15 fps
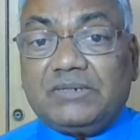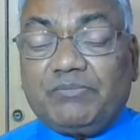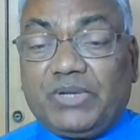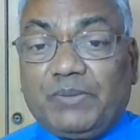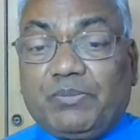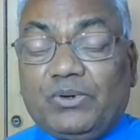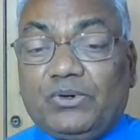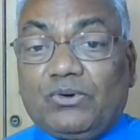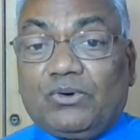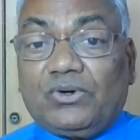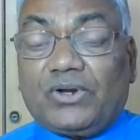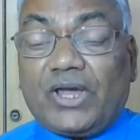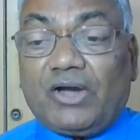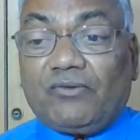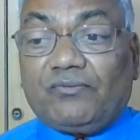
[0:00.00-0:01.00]
people
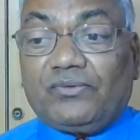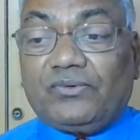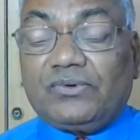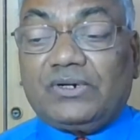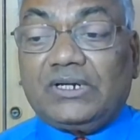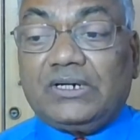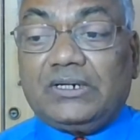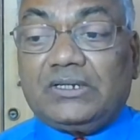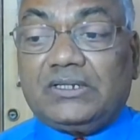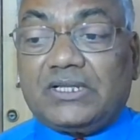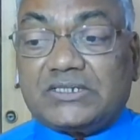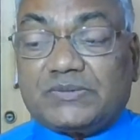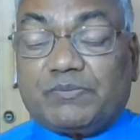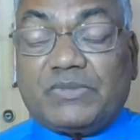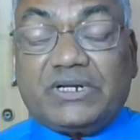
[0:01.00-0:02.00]
don't have food. The
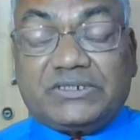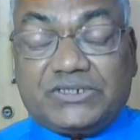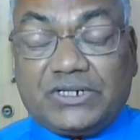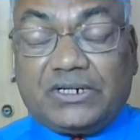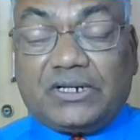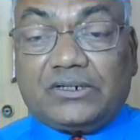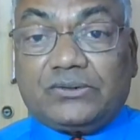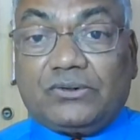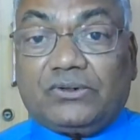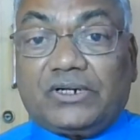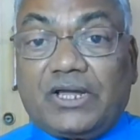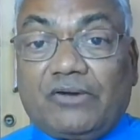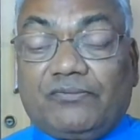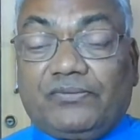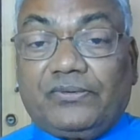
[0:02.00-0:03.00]
children don't
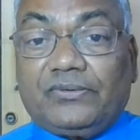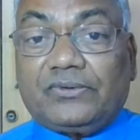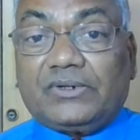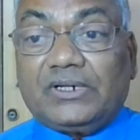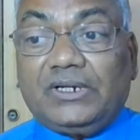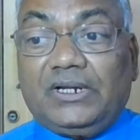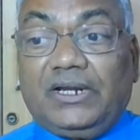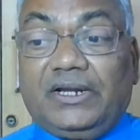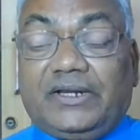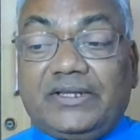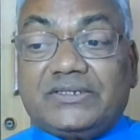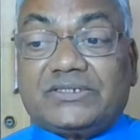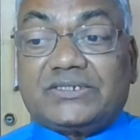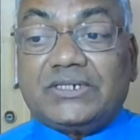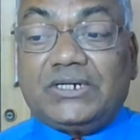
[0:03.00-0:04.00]
have food. It
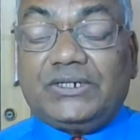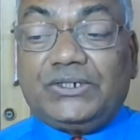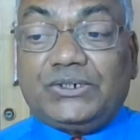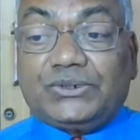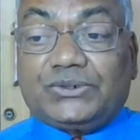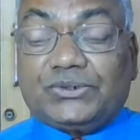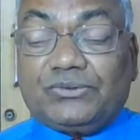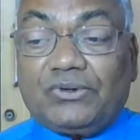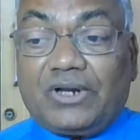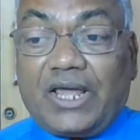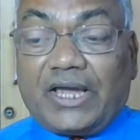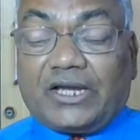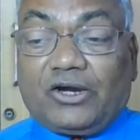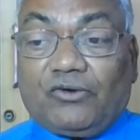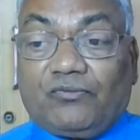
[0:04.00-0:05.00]
is due to
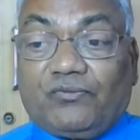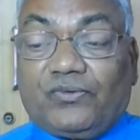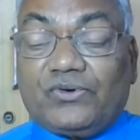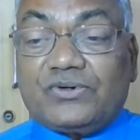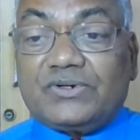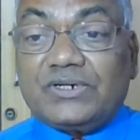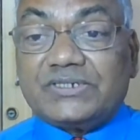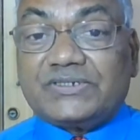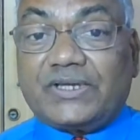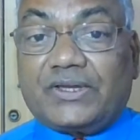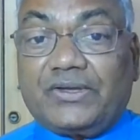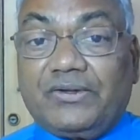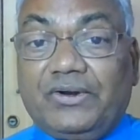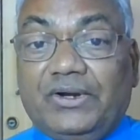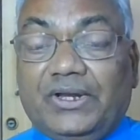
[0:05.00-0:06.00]
lack of food
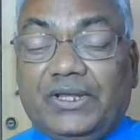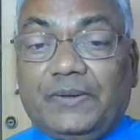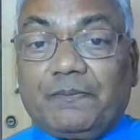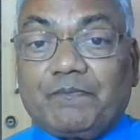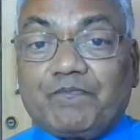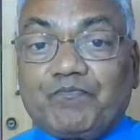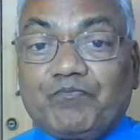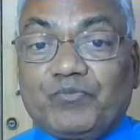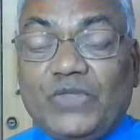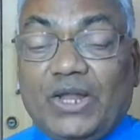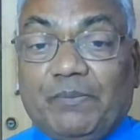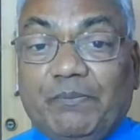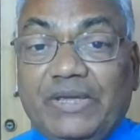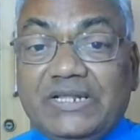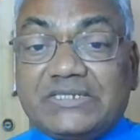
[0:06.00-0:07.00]
security.
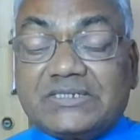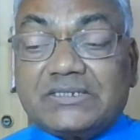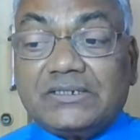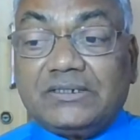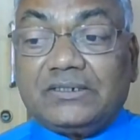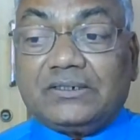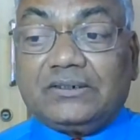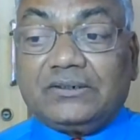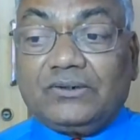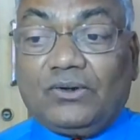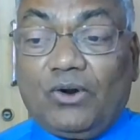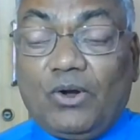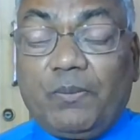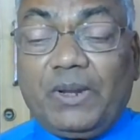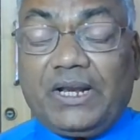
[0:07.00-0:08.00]
That means
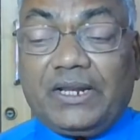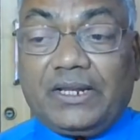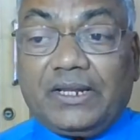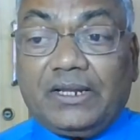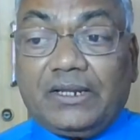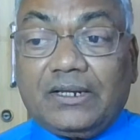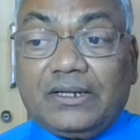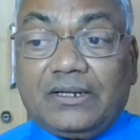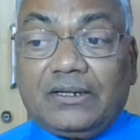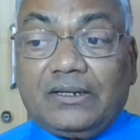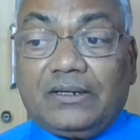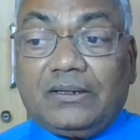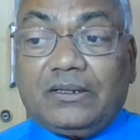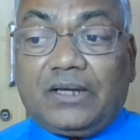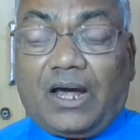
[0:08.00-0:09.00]
globally,
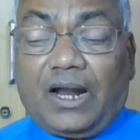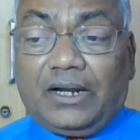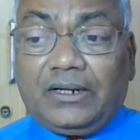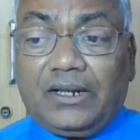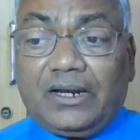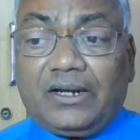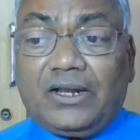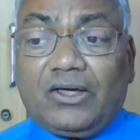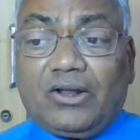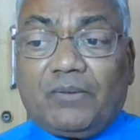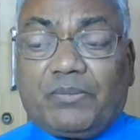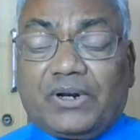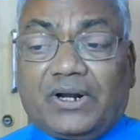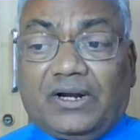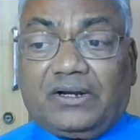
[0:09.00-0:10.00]

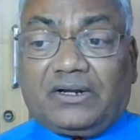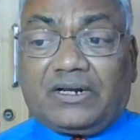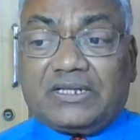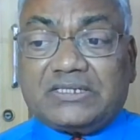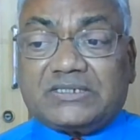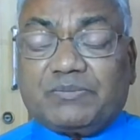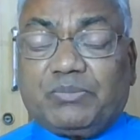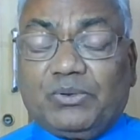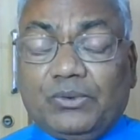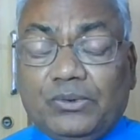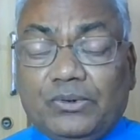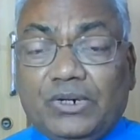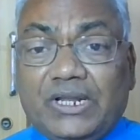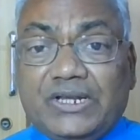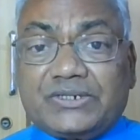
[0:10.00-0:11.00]
underdeveloped countries,
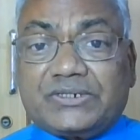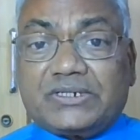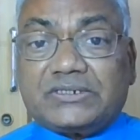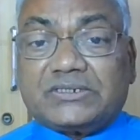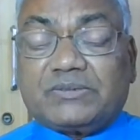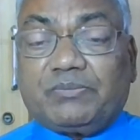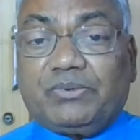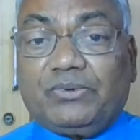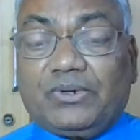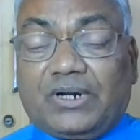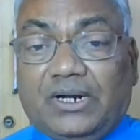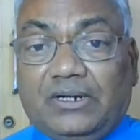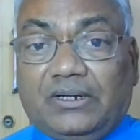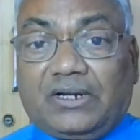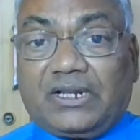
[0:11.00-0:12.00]
poor nations, poor
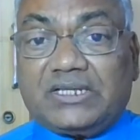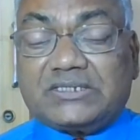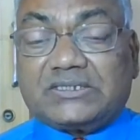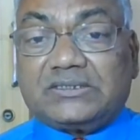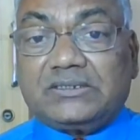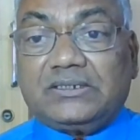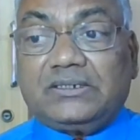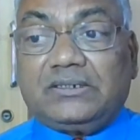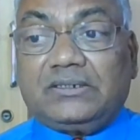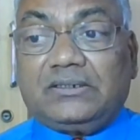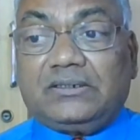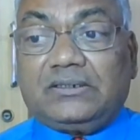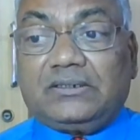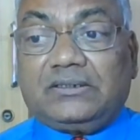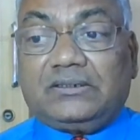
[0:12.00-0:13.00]
countries,
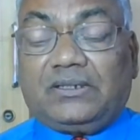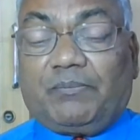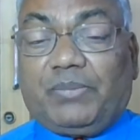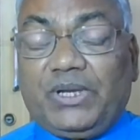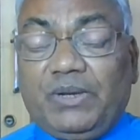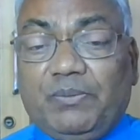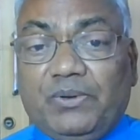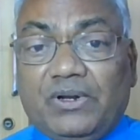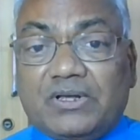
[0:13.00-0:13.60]
the people